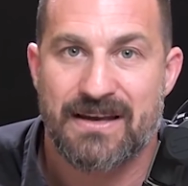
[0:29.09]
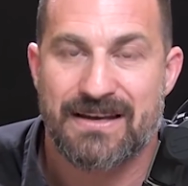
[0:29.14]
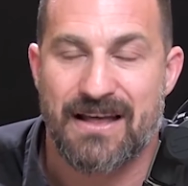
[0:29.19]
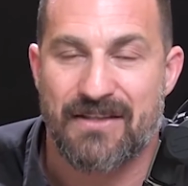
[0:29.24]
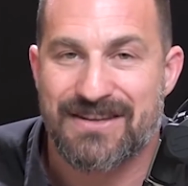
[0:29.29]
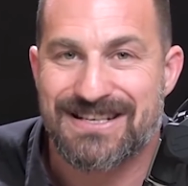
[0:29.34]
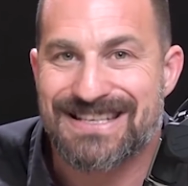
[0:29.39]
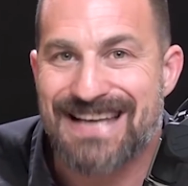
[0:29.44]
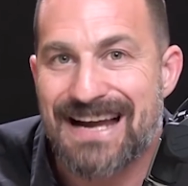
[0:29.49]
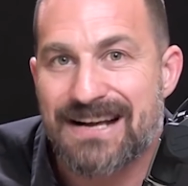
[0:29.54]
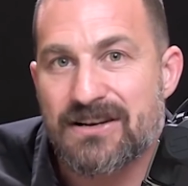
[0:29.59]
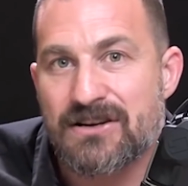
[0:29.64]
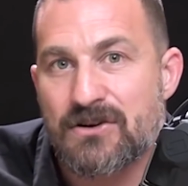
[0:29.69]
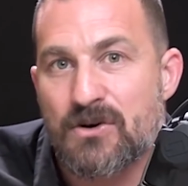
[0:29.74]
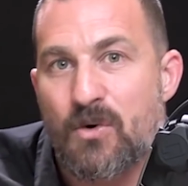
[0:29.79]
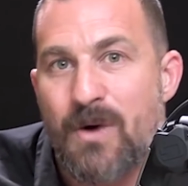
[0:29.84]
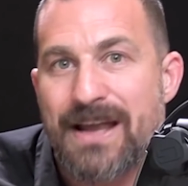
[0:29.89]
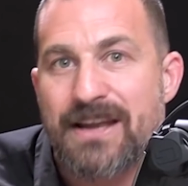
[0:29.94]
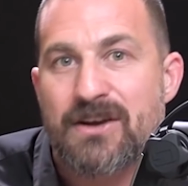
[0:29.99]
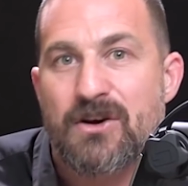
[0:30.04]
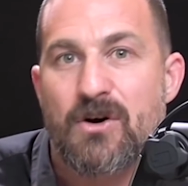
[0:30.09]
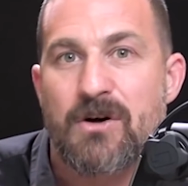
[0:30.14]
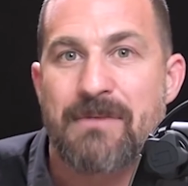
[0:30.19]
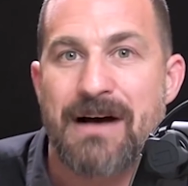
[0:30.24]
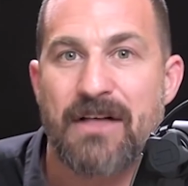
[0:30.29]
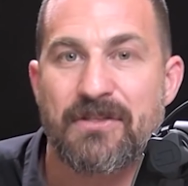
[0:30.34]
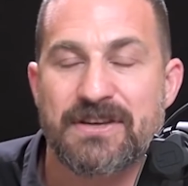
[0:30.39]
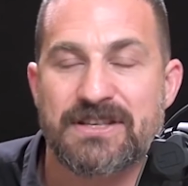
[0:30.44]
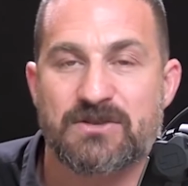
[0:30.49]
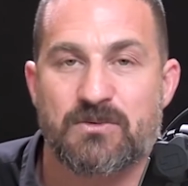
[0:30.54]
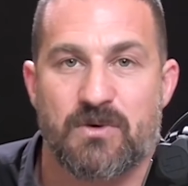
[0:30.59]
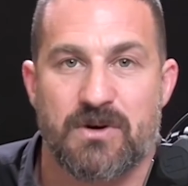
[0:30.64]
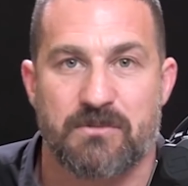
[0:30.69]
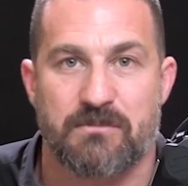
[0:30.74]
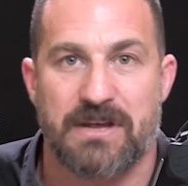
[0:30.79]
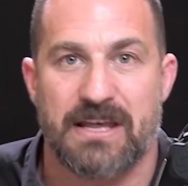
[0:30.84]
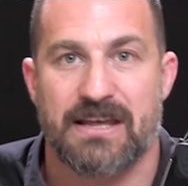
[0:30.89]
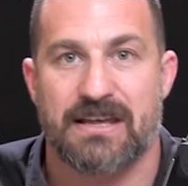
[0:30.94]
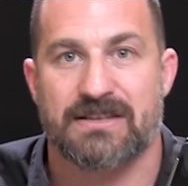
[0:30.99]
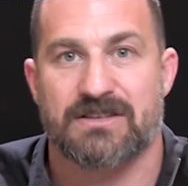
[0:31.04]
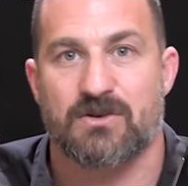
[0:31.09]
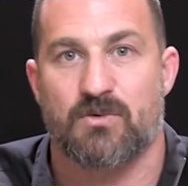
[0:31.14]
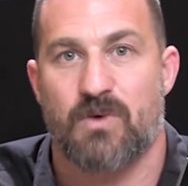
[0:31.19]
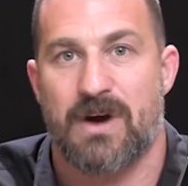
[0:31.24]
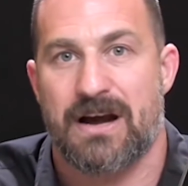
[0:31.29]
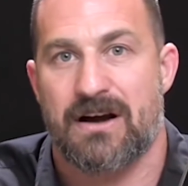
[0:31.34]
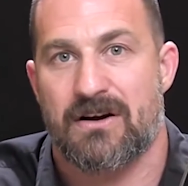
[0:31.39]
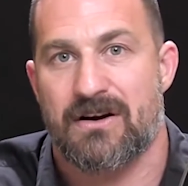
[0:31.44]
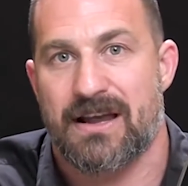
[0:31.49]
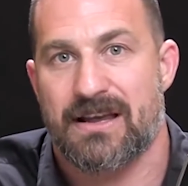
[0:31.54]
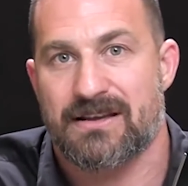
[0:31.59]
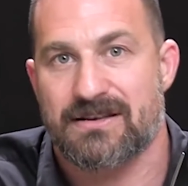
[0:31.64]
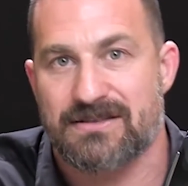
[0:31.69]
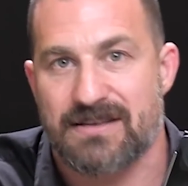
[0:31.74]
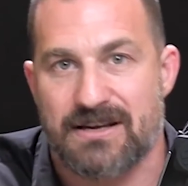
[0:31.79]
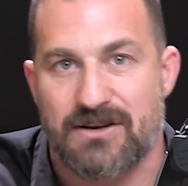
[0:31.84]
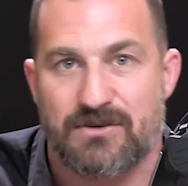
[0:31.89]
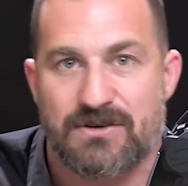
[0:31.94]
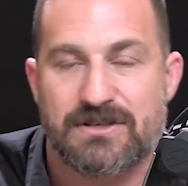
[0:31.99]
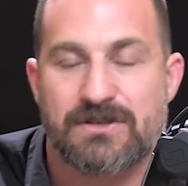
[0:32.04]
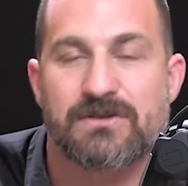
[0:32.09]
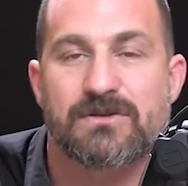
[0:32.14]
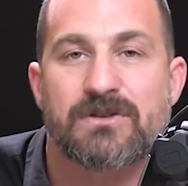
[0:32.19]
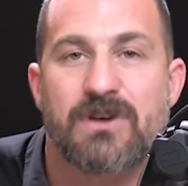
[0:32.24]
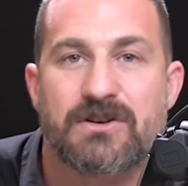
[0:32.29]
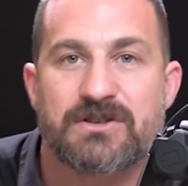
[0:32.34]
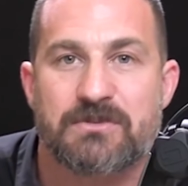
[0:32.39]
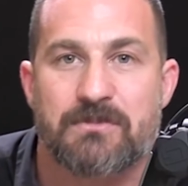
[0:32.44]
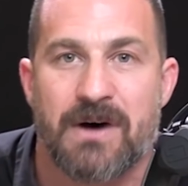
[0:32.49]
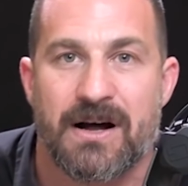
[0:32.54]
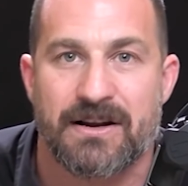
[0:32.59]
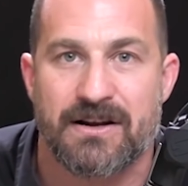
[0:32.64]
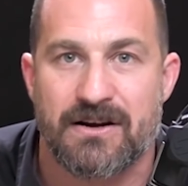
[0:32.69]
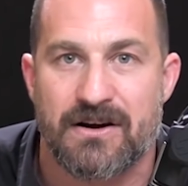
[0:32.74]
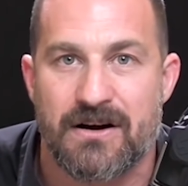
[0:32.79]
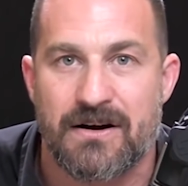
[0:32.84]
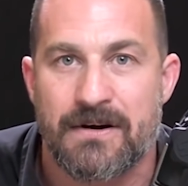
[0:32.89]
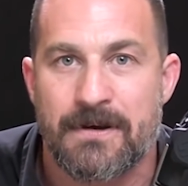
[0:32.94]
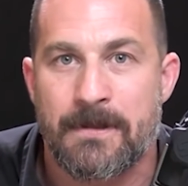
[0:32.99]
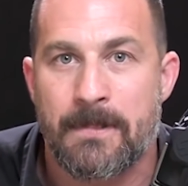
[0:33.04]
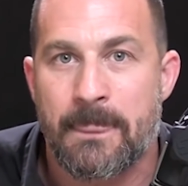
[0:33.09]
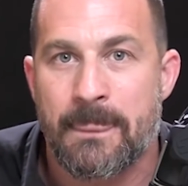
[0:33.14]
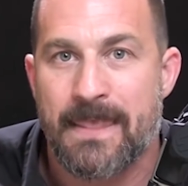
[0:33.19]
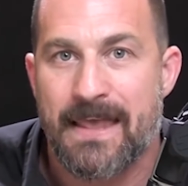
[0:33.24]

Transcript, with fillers: Now, the technical way to go about this would be to wear a continuous glucose monitor